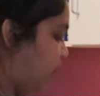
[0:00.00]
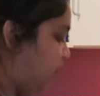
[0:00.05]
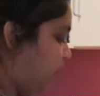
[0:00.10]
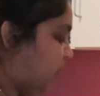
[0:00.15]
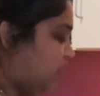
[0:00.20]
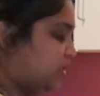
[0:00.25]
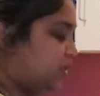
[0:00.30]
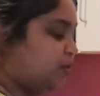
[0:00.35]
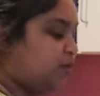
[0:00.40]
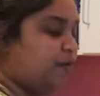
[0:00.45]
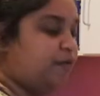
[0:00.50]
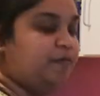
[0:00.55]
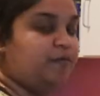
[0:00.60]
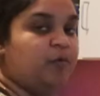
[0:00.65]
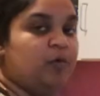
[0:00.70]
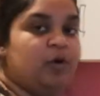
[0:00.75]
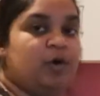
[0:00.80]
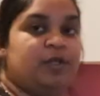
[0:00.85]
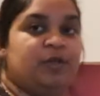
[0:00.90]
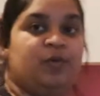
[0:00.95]
Also,
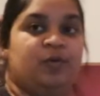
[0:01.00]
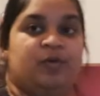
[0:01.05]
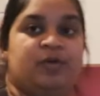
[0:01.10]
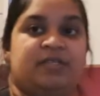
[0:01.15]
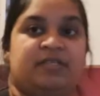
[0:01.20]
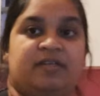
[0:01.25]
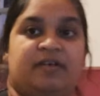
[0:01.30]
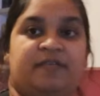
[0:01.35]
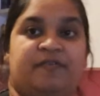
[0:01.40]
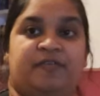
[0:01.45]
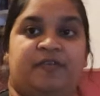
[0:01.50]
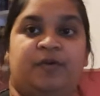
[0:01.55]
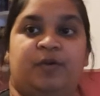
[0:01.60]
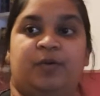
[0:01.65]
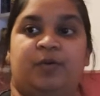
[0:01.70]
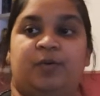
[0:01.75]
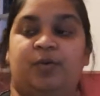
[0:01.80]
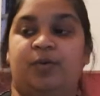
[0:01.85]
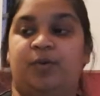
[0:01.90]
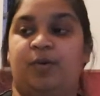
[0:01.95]
for those of
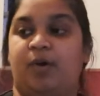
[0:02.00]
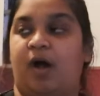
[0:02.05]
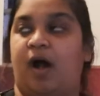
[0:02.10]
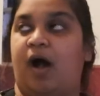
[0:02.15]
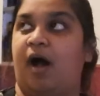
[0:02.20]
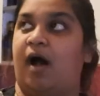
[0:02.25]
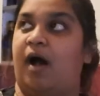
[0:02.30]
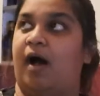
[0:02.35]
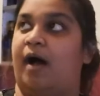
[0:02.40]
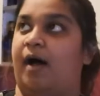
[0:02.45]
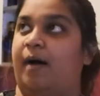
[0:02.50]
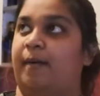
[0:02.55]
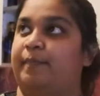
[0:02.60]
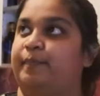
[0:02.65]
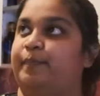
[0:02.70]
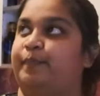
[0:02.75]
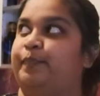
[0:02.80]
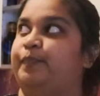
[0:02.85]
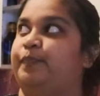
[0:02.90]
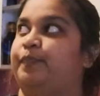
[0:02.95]
you
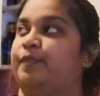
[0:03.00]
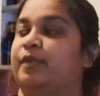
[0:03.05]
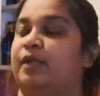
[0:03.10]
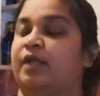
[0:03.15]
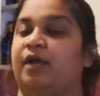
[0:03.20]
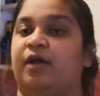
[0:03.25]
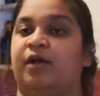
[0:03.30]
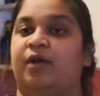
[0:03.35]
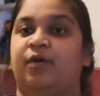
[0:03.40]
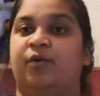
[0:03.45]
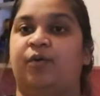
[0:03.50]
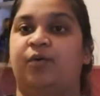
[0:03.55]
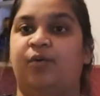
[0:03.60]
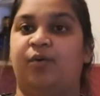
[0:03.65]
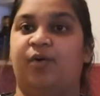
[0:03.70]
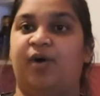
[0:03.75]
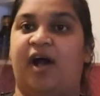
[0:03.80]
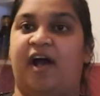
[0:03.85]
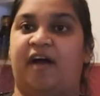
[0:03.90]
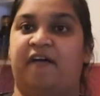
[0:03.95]

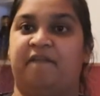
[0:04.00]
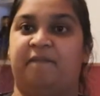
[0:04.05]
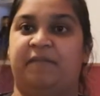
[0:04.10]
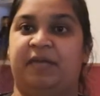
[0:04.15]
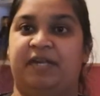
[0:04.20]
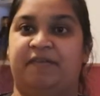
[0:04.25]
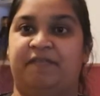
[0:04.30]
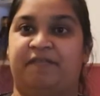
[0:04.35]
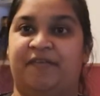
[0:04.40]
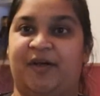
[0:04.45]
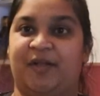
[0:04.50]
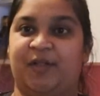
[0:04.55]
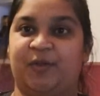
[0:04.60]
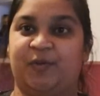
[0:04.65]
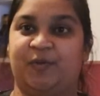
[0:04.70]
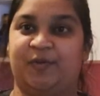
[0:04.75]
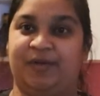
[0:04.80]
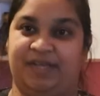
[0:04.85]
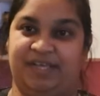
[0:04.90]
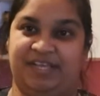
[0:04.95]
who have been
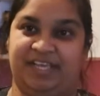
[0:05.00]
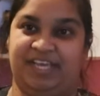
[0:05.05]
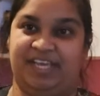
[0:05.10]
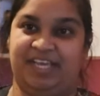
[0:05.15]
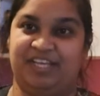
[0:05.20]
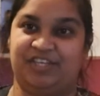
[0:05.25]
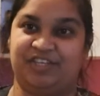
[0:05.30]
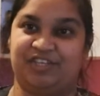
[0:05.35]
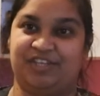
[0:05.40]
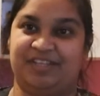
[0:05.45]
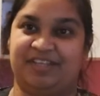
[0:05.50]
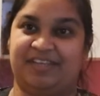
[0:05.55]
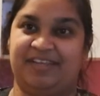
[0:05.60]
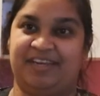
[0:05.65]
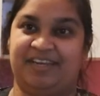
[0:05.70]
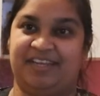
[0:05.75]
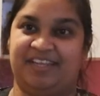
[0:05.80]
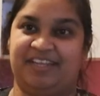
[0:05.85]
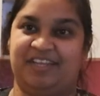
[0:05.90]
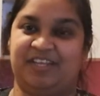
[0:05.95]
following Angel
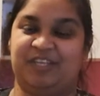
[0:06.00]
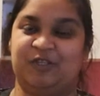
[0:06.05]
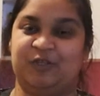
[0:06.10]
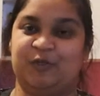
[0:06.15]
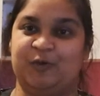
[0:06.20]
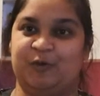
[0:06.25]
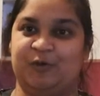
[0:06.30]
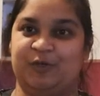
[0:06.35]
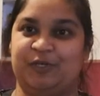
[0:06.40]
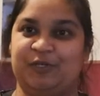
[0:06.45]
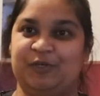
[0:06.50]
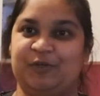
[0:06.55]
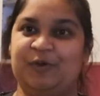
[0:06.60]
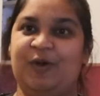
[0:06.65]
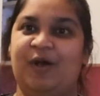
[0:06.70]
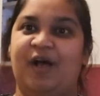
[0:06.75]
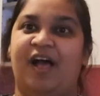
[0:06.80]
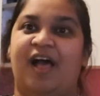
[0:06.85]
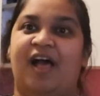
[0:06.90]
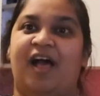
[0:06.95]
Canadian Talk
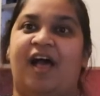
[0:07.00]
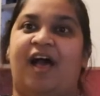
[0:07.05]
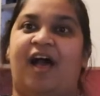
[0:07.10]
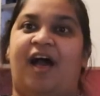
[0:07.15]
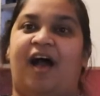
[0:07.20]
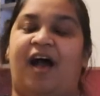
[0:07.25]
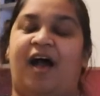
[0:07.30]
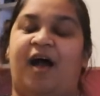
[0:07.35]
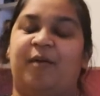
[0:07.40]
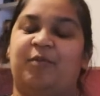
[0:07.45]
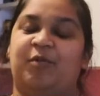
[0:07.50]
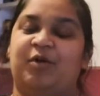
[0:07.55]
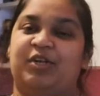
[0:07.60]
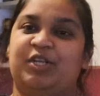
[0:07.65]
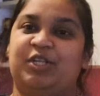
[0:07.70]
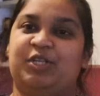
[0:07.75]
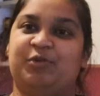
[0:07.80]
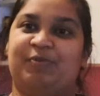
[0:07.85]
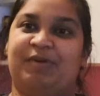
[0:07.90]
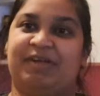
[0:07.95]
Show,
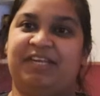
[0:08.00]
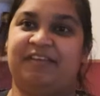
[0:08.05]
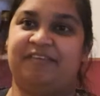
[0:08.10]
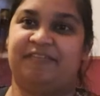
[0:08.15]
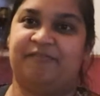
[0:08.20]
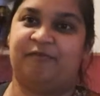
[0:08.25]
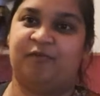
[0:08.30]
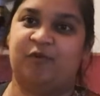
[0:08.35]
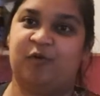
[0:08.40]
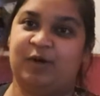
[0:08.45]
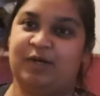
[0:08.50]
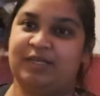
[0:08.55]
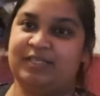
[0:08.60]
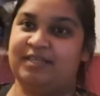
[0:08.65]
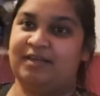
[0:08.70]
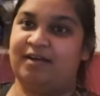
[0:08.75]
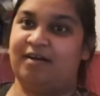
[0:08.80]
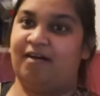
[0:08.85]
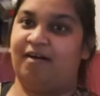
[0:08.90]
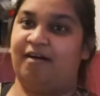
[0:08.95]
on the
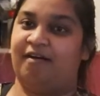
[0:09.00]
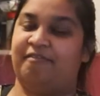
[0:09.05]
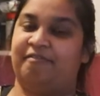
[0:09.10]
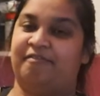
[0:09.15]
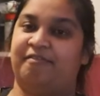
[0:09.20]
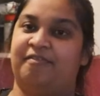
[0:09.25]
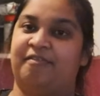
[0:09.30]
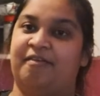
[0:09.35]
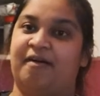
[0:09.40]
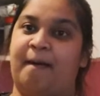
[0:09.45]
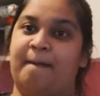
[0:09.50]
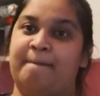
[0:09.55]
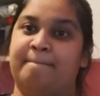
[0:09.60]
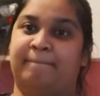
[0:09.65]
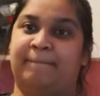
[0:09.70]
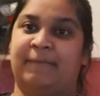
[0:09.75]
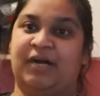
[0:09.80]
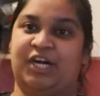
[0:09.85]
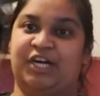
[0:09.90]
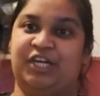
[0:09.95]
24th of
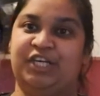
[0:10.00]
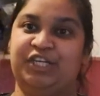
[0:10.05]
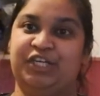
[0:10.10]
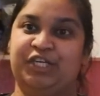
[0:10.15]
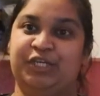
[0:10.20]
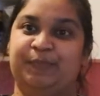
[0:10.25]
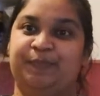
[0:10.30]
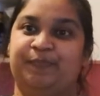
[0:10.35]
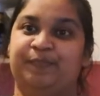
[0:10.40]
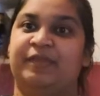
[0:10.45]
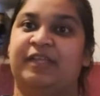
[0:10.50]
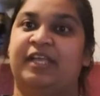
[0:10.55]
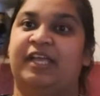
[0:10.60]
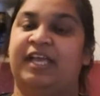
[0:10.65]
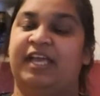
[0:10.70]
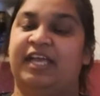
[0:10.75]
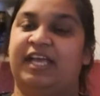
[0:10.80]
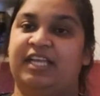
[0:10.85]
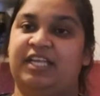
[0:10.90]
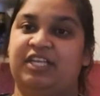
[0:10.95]
March,
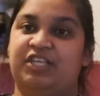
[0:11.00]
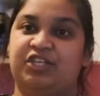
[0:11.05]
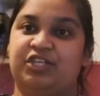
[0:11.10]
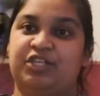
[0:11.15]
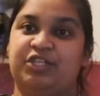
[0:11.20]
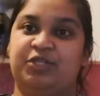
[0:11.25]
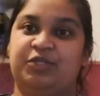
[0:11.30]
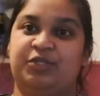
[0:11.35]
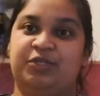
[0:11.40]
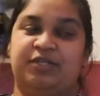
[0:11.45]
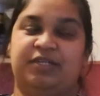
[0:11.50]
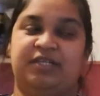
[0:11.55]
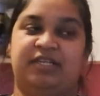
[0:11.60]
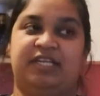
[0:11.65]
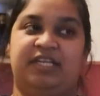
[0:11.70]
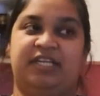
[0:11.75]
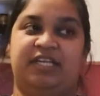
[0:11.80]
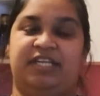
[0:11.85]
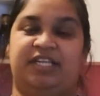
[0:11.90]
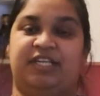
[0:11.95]
Angel
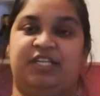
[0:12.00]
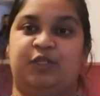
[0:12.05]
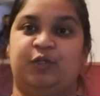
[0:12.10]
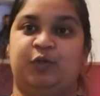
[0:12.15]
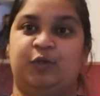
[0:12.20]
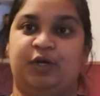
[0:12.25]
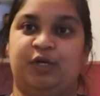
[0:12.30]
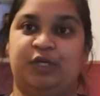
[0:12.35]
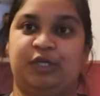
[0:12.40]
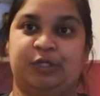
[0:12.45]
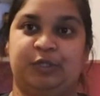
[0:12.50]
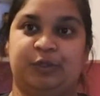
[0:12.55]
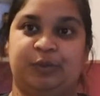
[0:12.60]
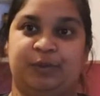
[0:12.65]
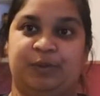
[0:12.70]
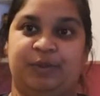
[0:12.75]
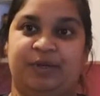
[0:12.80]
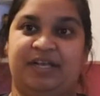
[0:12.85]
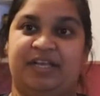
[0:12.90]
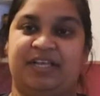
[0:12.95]
Canadian talk
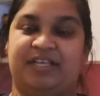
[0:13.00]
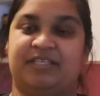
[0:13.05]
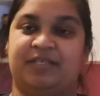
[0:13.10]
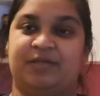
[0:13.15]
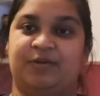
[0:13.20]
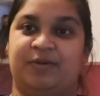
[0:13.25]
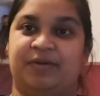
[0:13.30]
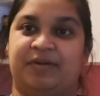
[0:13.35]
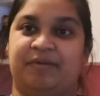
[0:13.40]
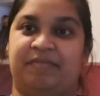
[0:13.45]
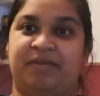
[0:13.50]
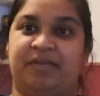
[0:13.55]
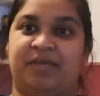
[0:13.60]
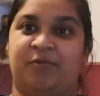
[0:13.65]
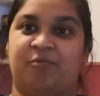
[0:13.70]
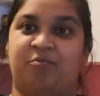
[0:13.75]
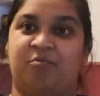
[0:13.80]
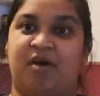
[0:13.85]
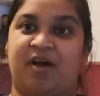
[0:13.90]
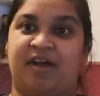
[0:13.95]
show is going to be
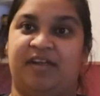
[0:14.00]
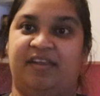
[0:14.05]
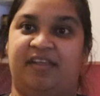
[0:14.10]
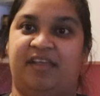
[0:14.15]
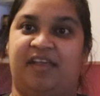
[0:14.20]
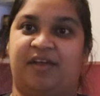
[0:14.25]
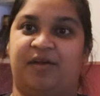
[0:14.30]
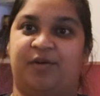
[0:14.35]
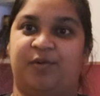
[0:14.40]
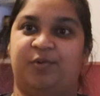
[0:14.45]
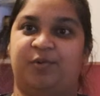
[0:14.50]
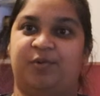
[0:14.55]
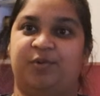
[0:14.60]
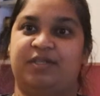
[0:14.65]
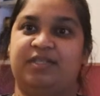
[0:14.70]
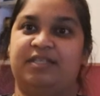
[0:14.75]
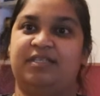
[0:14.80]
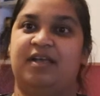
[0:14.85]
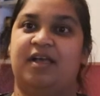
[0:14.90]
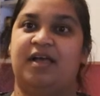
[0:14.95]
1 year
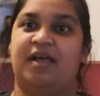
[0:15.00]
old.